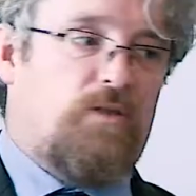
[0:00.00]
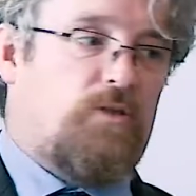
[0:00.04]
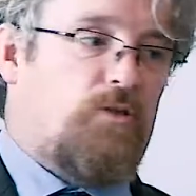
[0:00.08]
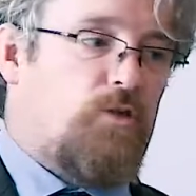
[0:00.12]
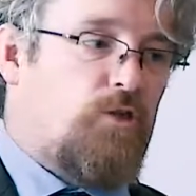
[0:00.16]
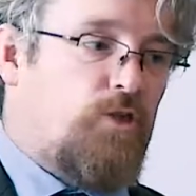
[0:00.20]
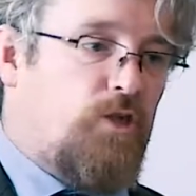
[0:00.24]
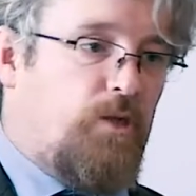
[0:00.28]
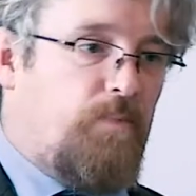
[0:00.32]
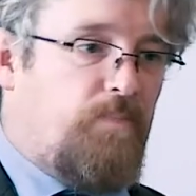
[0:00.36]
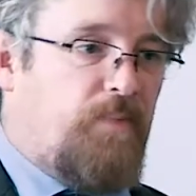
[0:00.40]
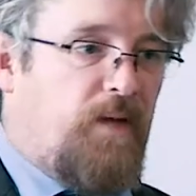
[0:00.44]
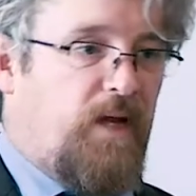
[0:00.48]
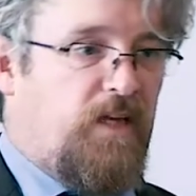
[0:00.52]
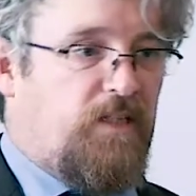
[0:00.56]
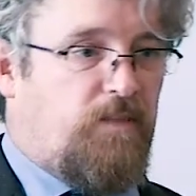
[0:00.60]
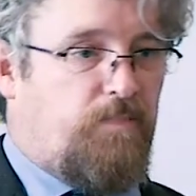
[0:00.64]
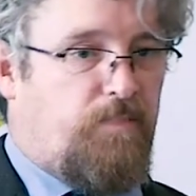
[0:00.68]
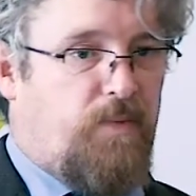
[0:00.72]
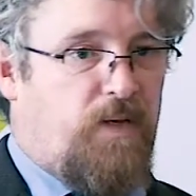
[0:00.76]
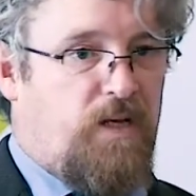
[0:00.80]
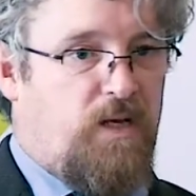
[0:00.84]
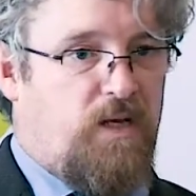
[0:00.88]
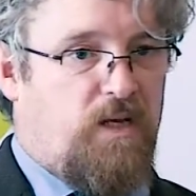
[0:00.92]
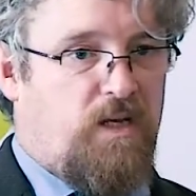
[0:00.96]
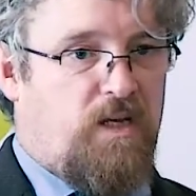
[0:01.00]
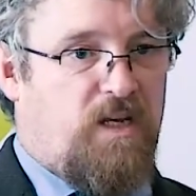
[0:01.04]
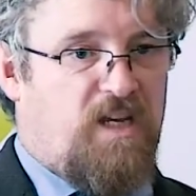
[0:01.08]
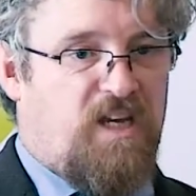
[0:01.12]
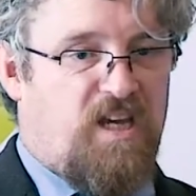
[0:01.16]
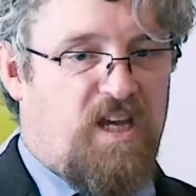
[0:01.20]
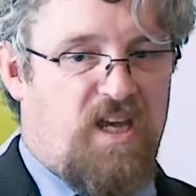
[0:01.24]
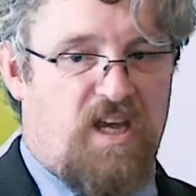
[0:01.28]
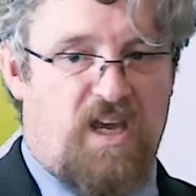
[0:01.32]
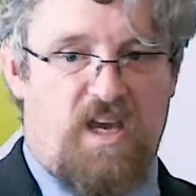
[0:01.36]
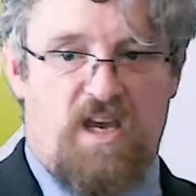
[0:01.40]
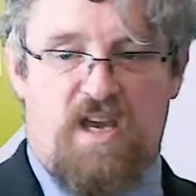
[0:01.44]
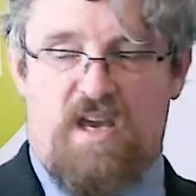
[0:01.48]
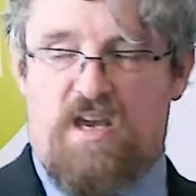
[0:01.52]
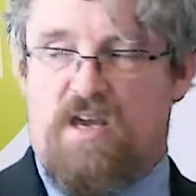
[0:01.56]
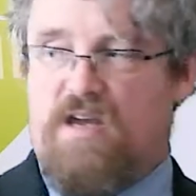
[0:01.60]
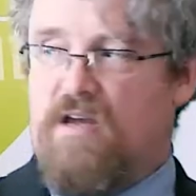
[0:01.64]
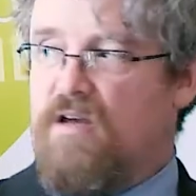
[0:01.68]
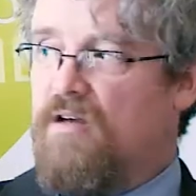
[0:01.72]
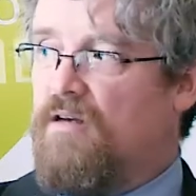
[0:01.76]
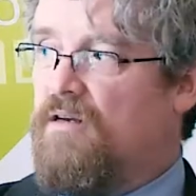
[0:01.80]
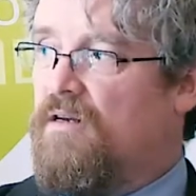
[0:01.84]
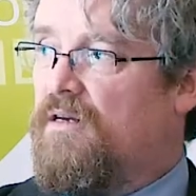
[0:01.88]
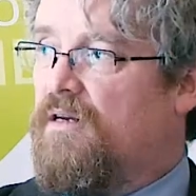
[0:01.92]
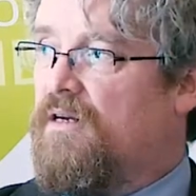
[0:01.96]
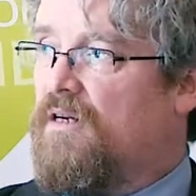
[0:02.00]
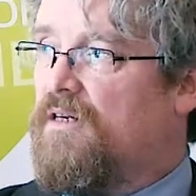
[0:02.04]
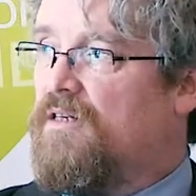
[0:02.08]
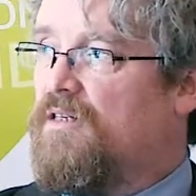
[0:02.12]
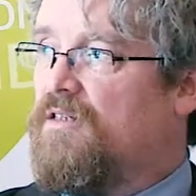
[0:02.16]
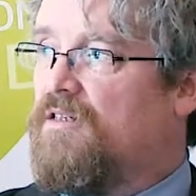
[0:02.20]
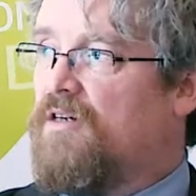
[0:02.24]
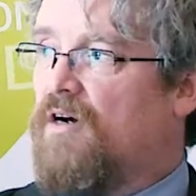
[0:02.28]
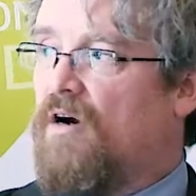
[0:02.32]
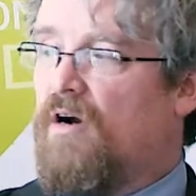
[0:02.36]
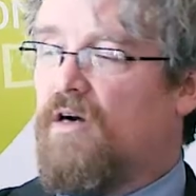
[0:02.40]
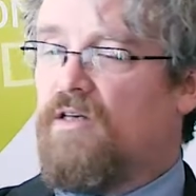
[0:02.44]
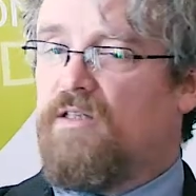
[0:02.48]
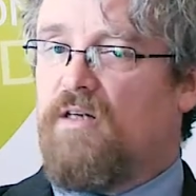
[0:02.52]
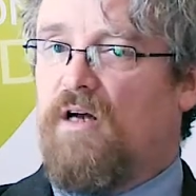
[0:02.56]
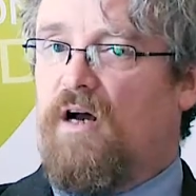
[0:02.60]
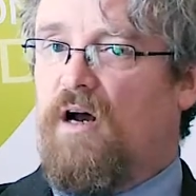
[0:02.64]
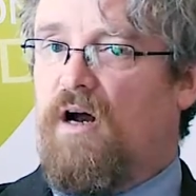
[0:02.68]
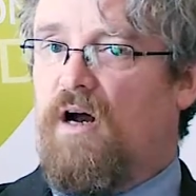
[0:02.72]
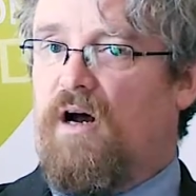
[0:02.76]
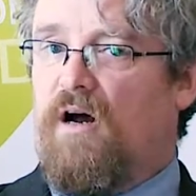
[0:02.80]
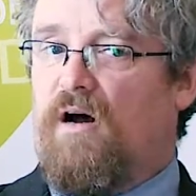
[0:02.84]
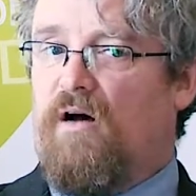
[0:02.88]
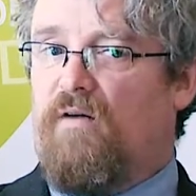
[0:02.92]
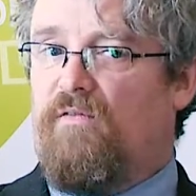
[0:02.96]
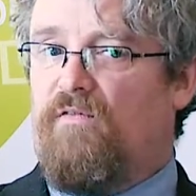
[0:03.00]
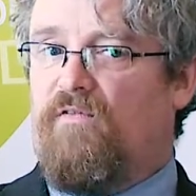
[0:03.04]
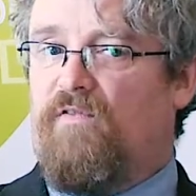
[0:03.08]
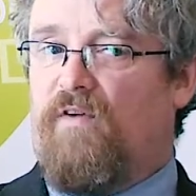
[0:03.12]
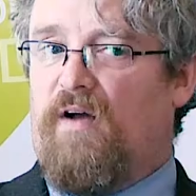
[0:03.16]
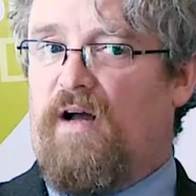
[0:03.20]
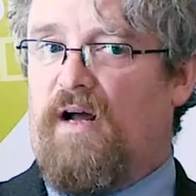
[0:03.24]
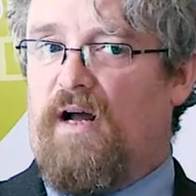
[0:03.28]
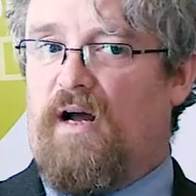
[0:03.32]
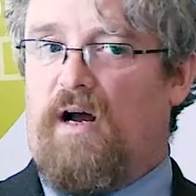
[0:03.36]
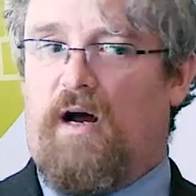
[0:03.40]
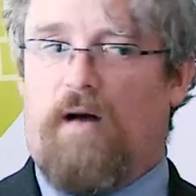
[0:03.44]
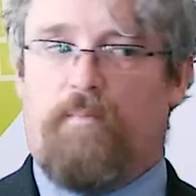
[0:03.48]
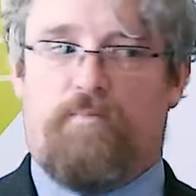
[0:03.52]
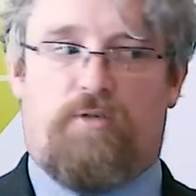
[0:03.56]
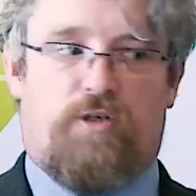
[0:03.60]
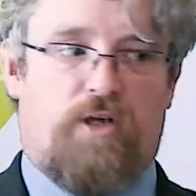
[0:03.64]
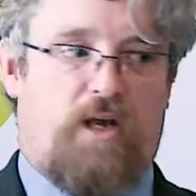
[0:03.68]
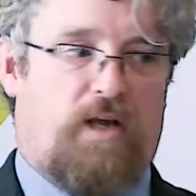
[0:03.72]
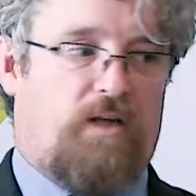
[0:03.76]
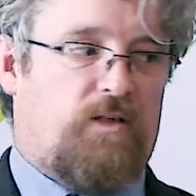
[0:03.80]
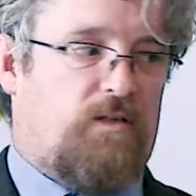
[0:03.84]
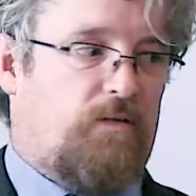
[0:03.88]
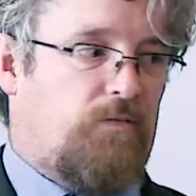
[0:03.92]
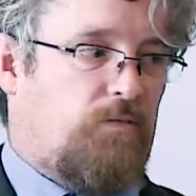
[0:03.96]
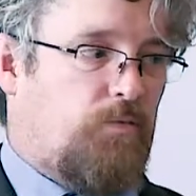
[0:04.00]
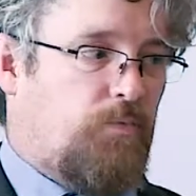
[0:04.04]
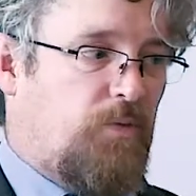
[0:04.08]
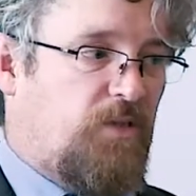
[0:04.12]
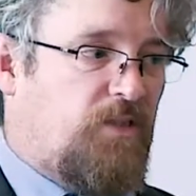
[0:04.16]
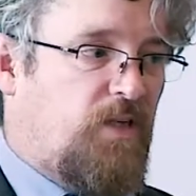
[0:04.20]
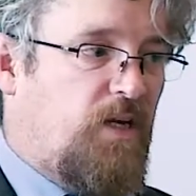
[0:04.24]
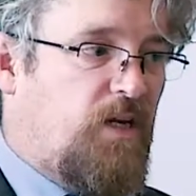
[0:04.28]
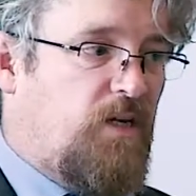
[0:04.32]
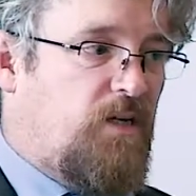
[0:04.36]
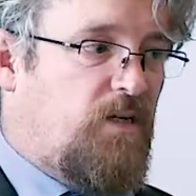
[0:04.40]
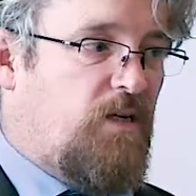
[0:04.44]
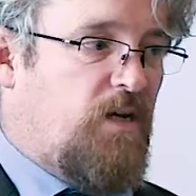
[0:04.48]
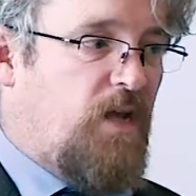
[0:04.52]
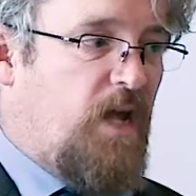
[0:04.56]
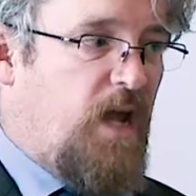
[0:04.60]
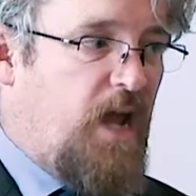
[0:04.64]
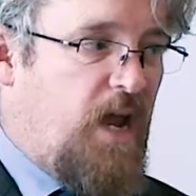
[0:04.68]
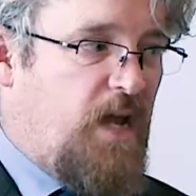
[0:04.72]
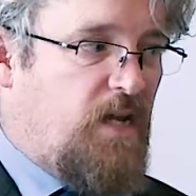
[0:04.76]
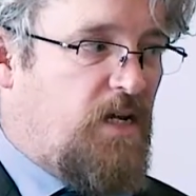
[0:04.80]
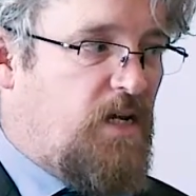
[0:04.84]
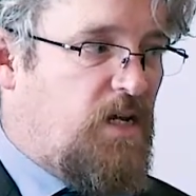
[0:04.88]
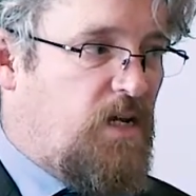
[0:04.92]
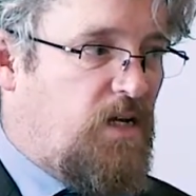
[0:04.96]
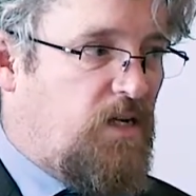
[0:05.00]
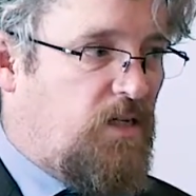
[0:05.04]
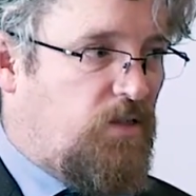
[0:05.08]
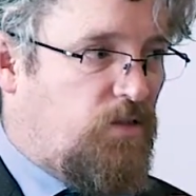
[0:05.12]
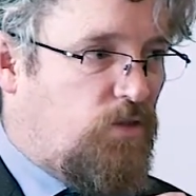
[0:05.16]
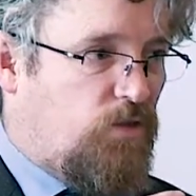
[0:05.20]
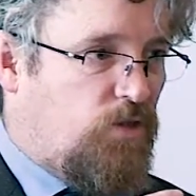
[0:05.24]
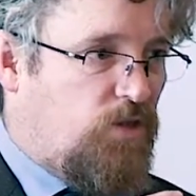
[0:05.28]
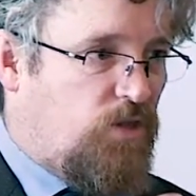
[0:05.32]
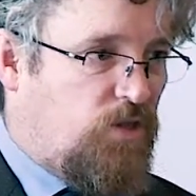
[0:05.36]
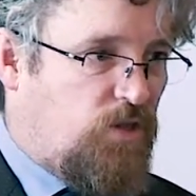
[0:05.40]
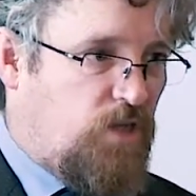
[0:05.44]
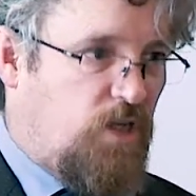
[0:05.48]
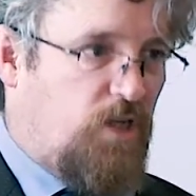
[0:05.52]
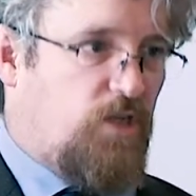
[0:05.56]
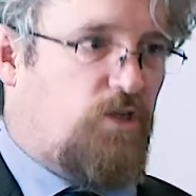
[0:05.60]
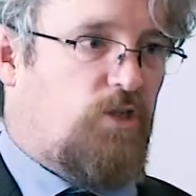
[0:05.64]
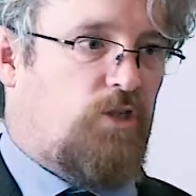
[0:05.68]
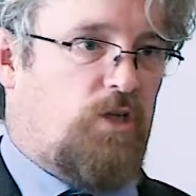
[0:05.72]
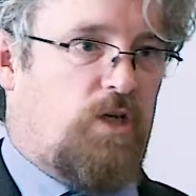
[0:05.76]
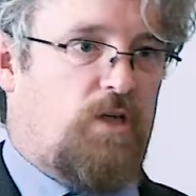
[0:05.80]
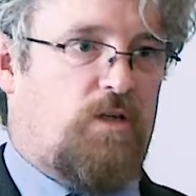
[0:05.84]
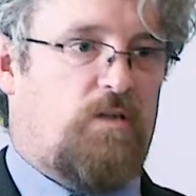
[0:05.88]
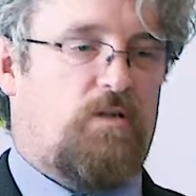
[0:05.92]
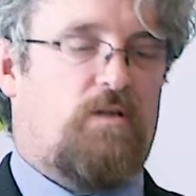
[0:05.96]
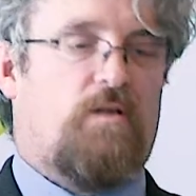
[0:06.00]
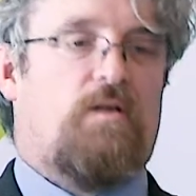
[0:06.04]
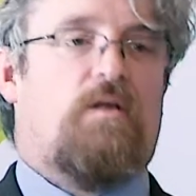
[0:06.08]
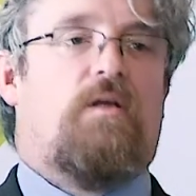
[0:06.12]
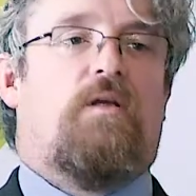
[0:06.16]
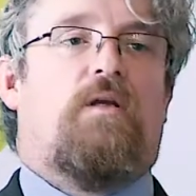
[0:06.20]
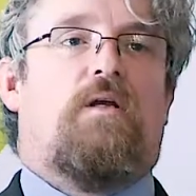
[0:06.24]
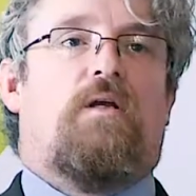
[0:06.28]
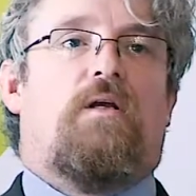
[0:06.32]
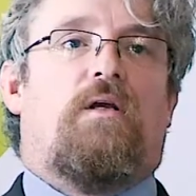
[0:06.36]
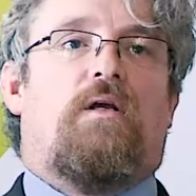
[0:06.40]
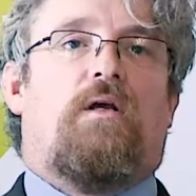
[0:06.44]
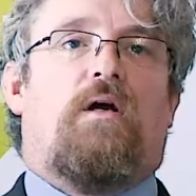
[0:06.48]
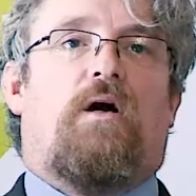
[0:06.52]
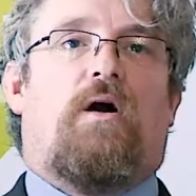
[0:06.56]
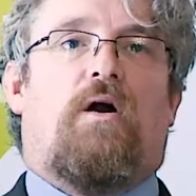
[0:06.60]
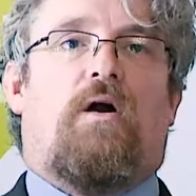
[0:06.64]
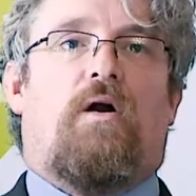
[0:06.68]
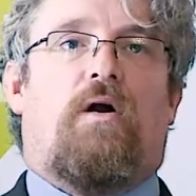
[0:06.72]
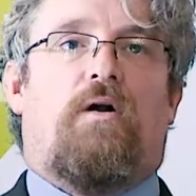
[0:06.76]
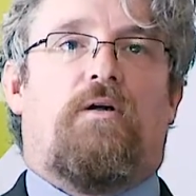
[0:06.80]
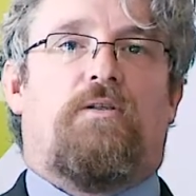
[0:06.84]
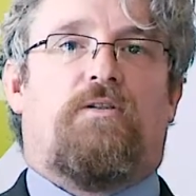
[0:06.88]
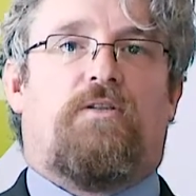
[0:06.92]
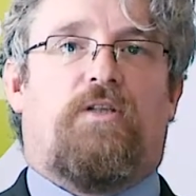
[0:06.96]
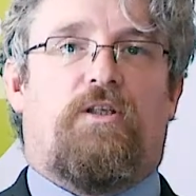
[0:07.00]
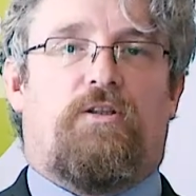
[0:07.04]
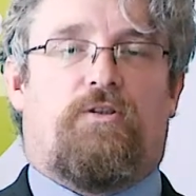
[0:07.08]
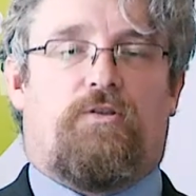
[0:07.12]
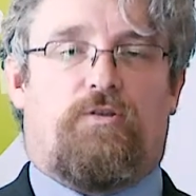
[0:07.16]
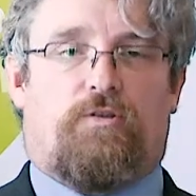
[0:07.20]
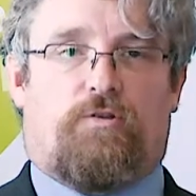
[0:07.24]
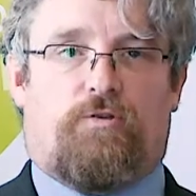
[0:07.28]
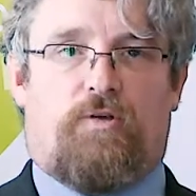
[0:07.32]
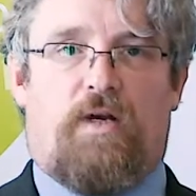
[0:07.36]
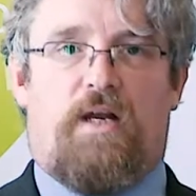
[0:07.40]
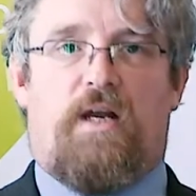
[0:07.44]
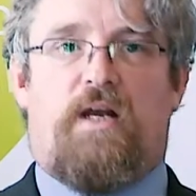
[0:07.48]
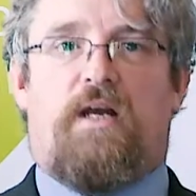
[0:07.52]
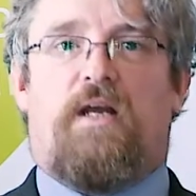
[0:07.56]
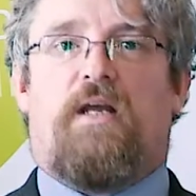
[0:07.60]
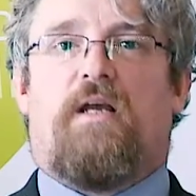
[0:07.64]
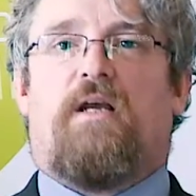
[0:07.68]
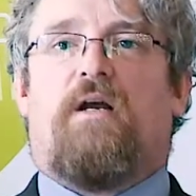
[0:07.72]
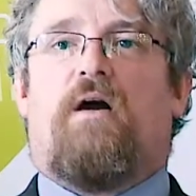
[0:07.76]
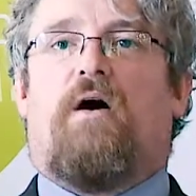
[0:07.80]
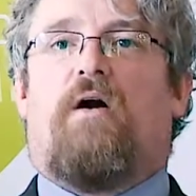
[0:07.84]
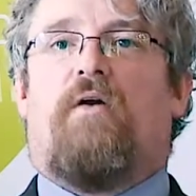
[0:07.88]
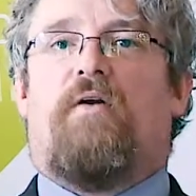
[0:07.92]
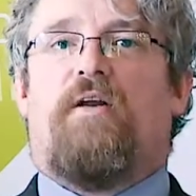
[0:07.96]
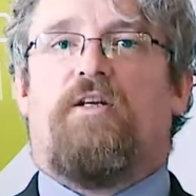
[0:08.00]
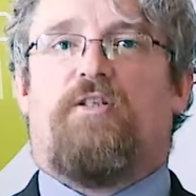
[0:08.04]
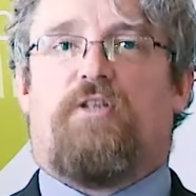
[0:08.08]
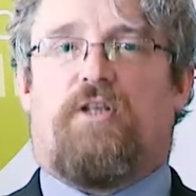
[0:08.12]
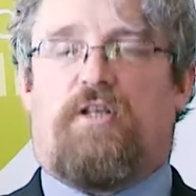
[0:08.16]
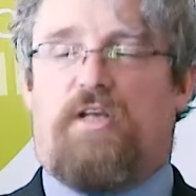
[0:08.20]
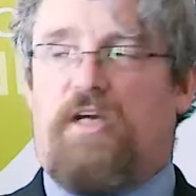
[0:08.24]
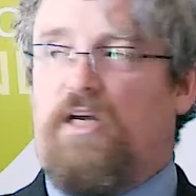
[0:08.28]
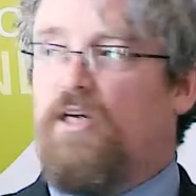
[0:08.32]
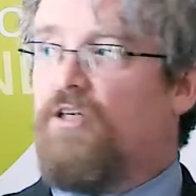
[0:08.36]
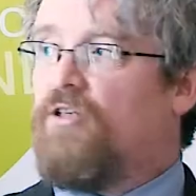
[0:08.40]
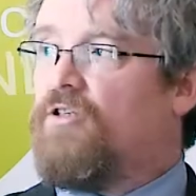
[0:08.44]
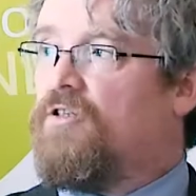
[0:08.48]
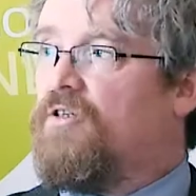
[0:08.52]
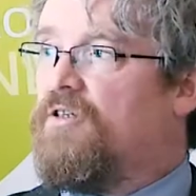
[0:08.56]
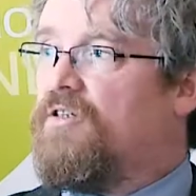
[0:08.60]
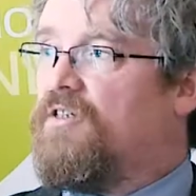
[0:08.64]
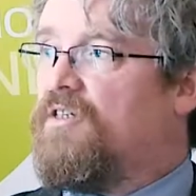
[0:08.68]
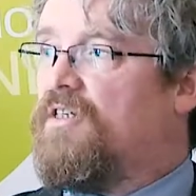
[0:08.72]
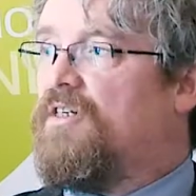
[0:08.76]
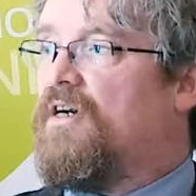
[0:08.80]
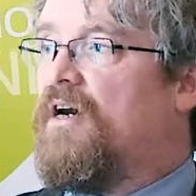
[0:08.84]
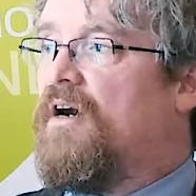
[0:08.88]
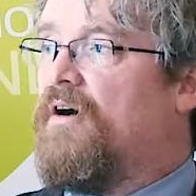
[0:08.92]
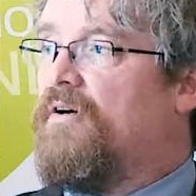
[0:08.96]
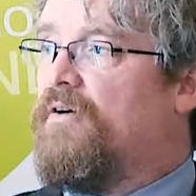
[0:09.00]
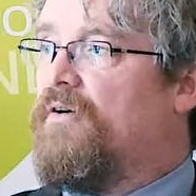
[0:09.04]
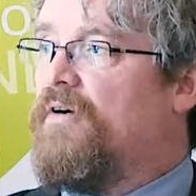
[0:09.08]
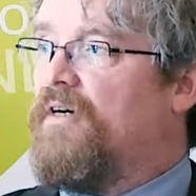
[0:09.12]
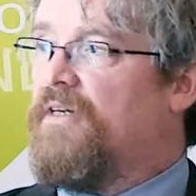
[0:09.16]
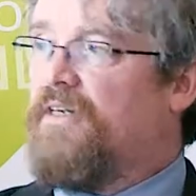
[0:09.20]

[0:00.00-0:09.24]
mentorship as being key sort of objectives within any teaching or teacher training or educational scenario.